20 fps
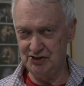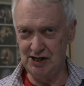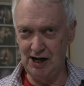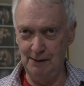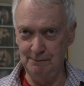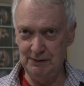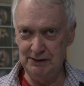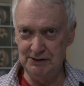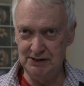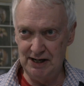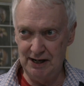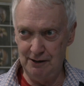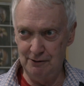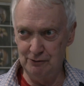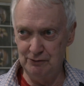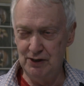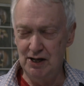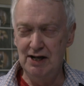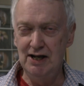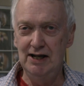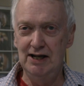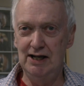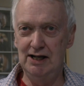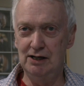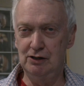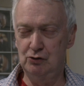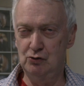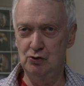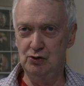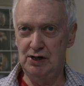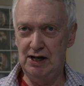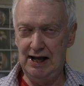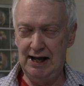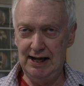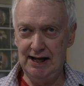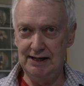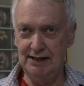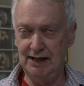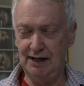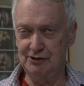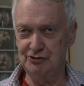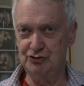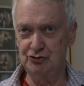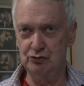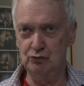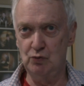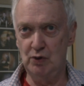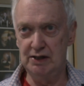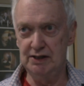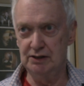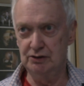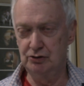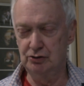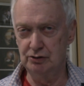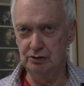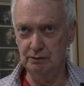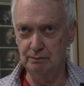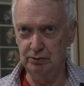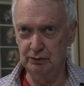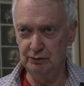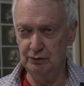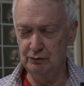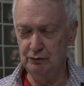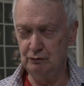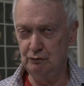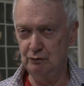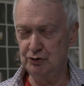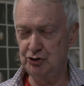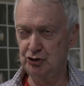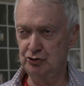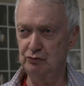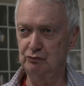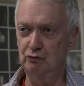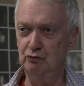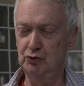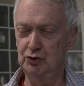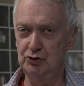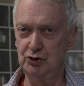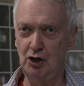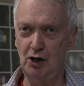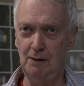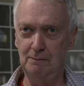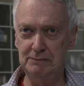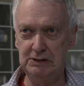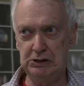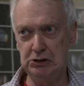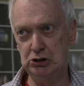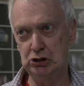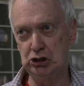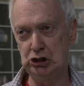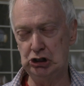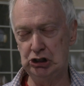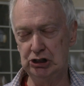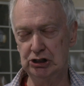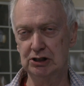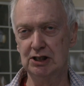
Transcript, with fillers: coming down, it could add extra weight to the balloon, which would not be good.